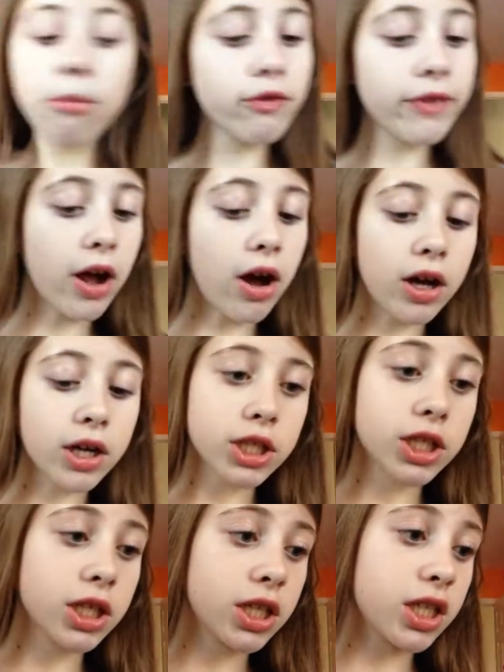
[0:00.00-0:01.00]
Moving on
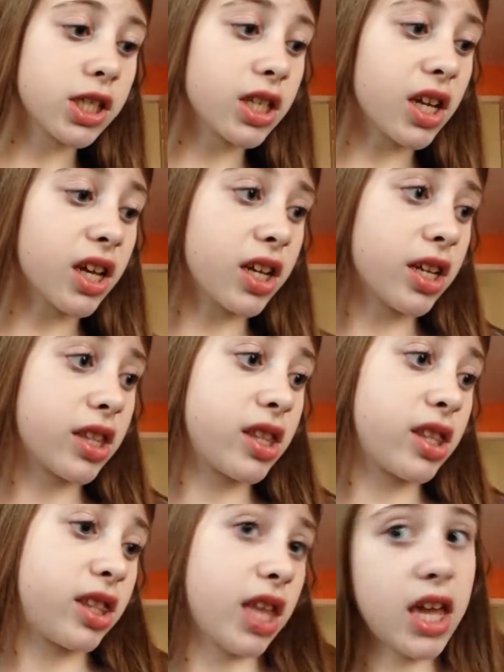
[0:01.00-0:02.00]
to just like
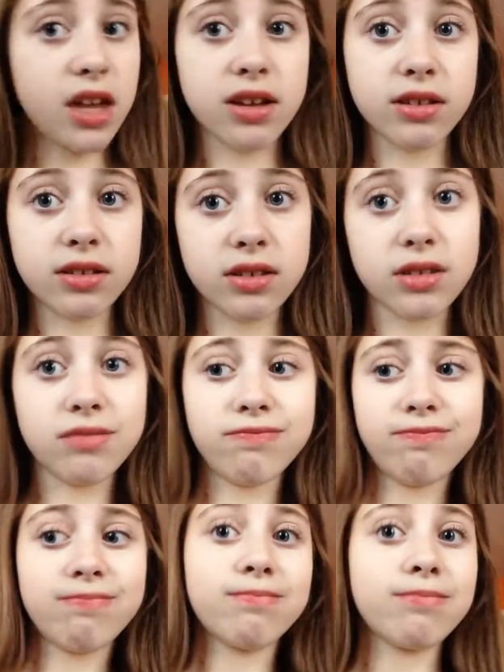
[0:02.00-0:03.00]
things, and
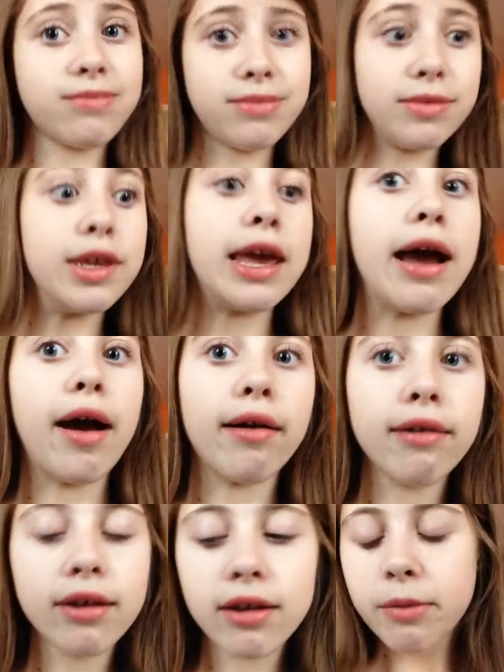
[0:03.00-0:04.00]
yeah.
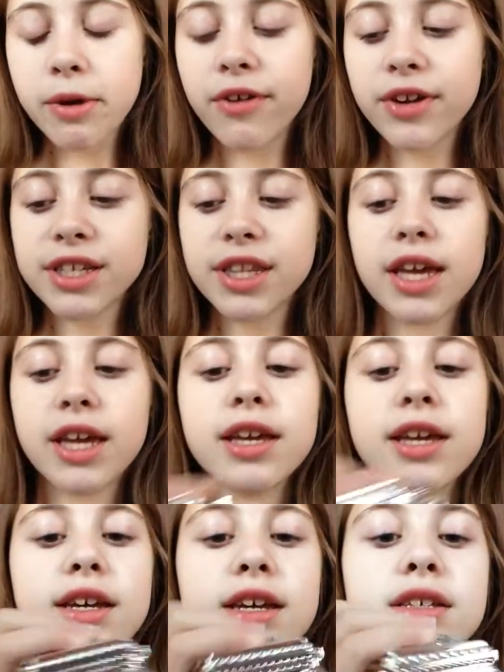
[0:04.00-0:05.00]
My first thing
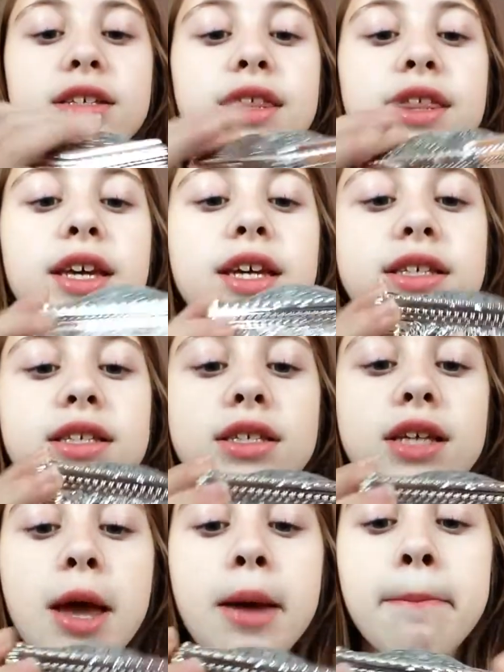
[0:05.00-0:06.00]
is this.
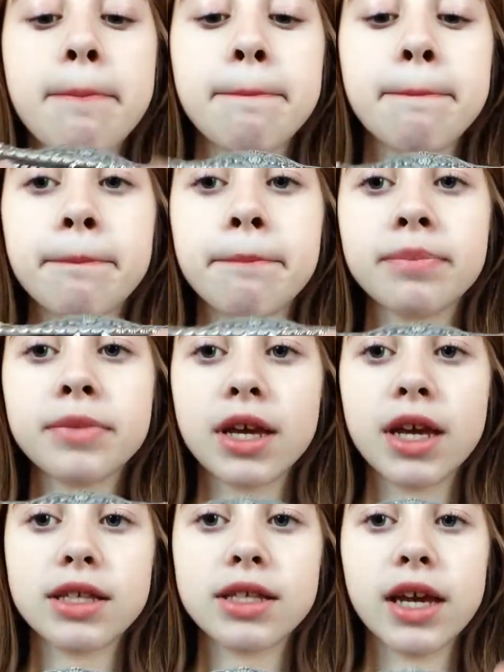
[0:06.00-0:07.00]

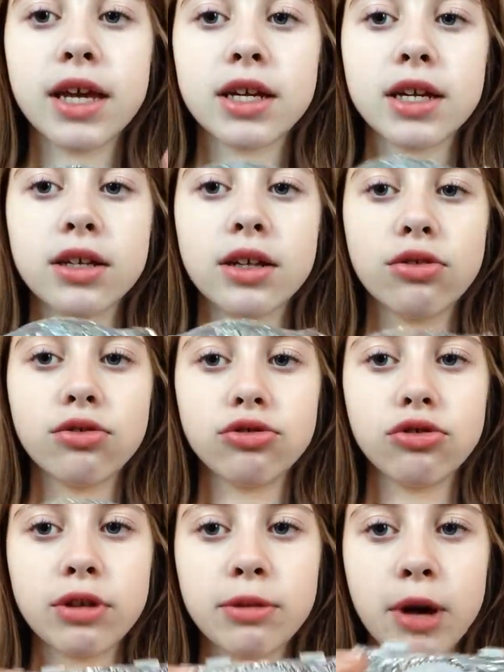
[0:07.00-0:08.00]
It's like a little
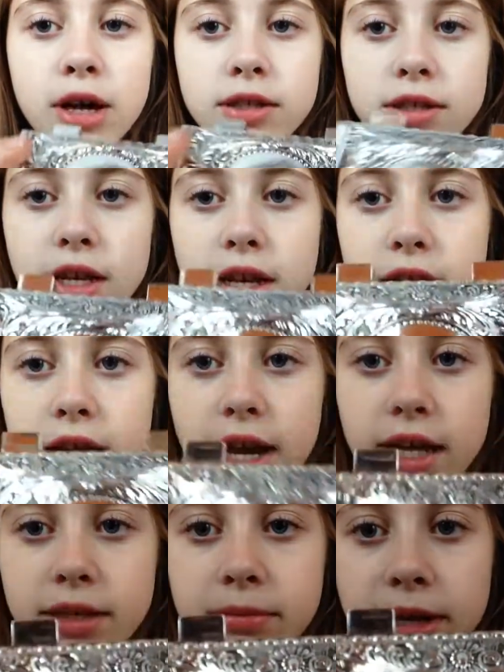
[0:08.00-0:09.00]
jewelry box, and it
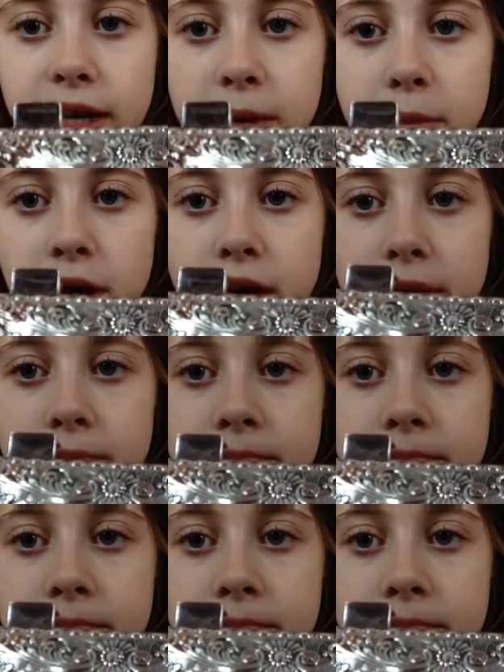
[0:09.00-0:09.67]
has my name on it.